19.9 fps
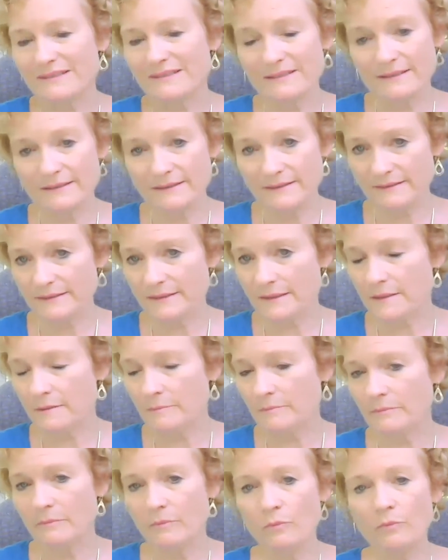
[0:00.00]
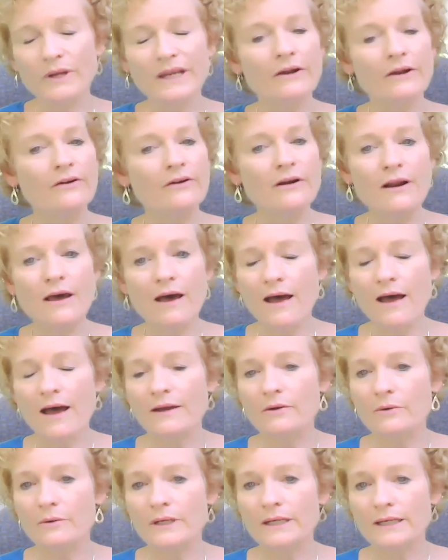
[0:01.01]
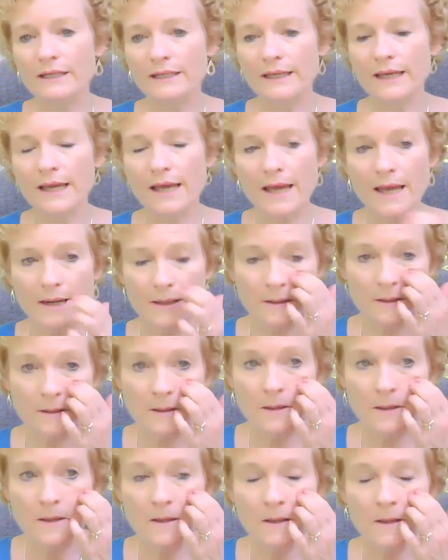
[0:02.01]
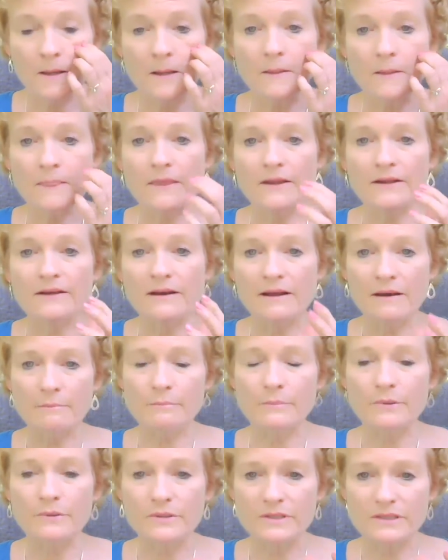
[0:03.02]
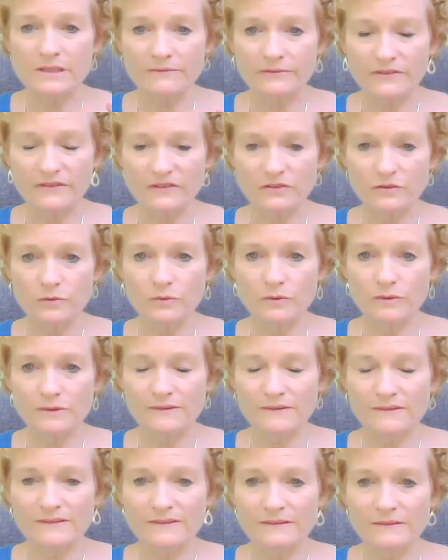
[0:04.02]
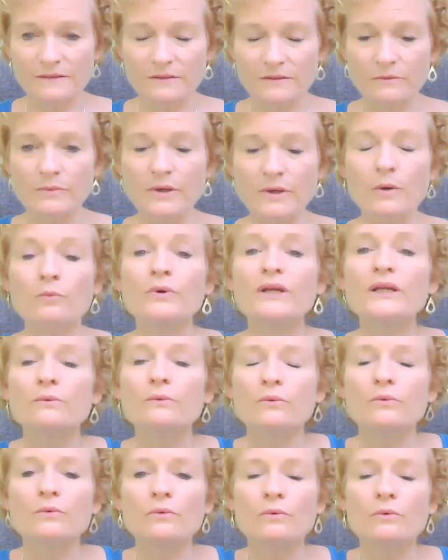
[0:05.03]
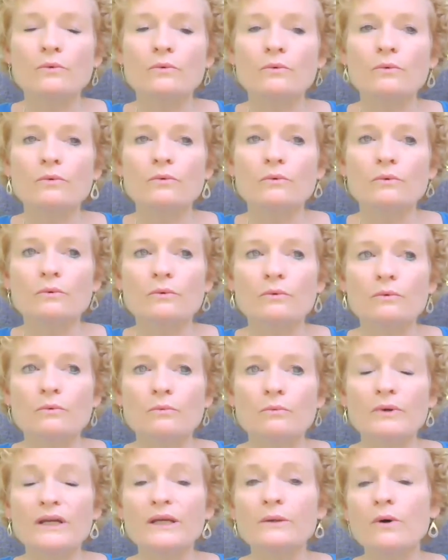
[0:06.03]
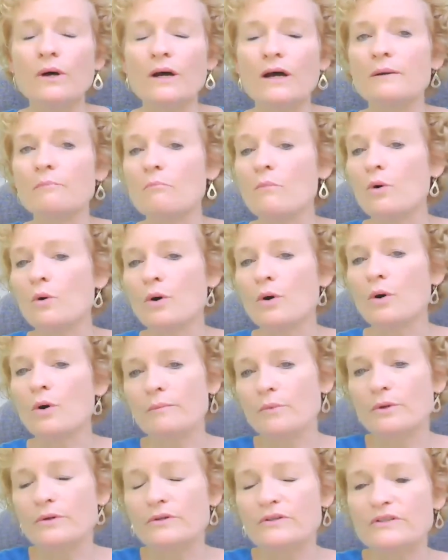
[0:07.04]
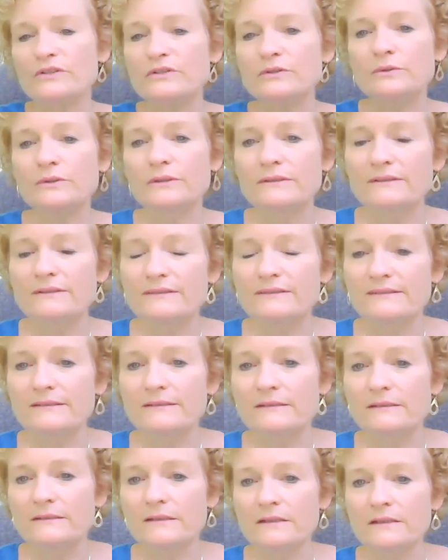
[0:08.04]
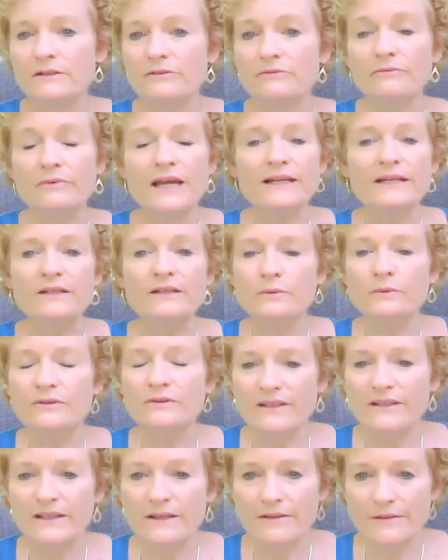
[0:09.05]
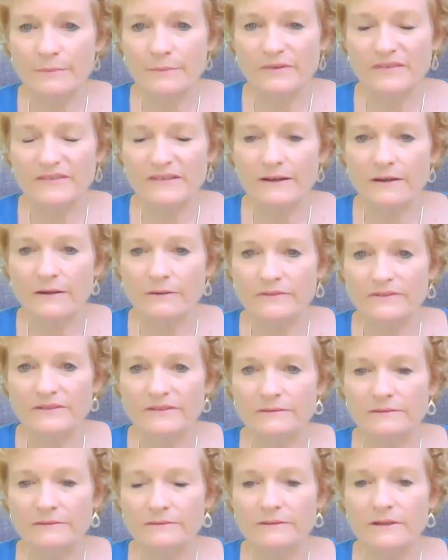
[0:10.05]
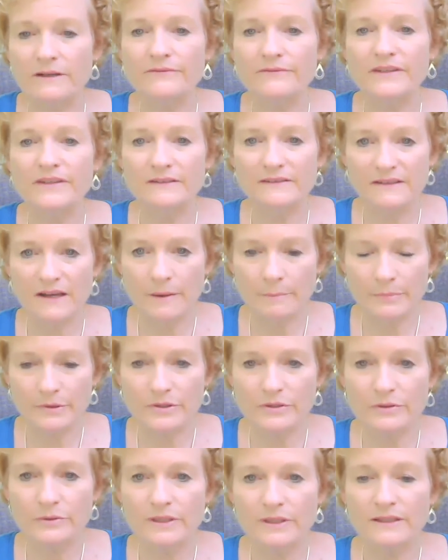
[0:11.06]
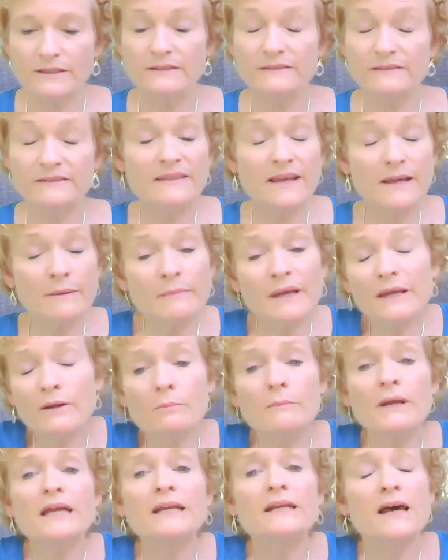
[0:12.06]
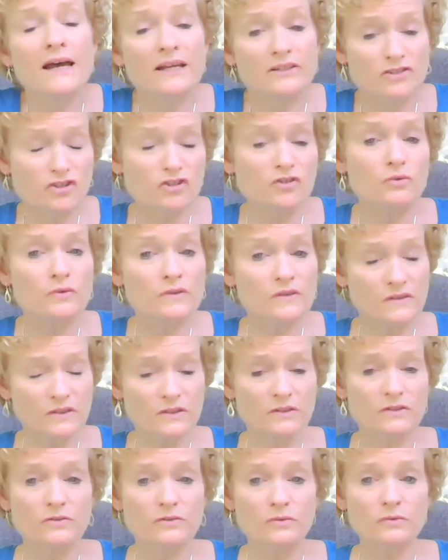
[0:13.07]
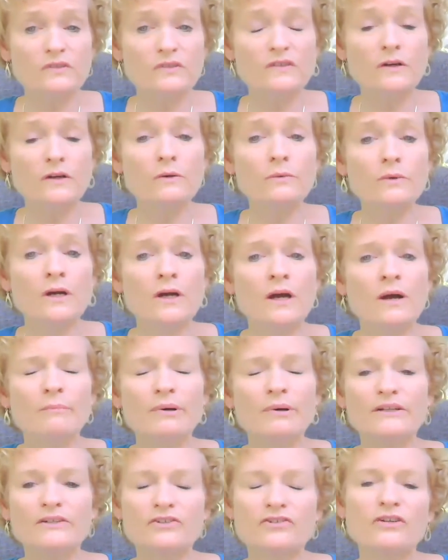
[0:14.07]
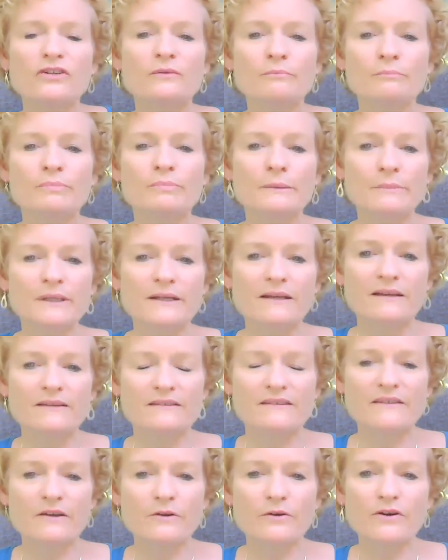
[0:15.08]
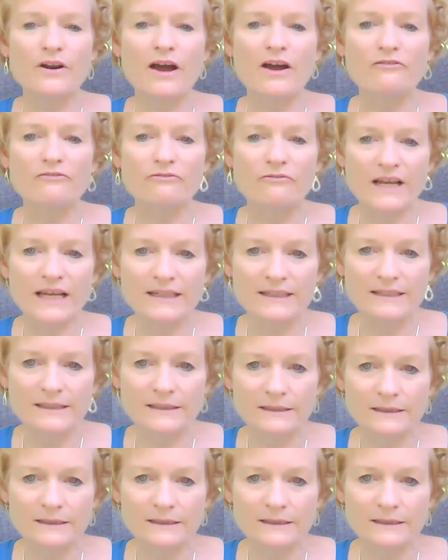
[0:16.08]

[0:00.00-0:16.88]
system, we are not going to get the numbers of students. We want more and more students ready to avail themselves of these opportunities. They may or may not choose to do so, but it shouldn't be because they're not ready.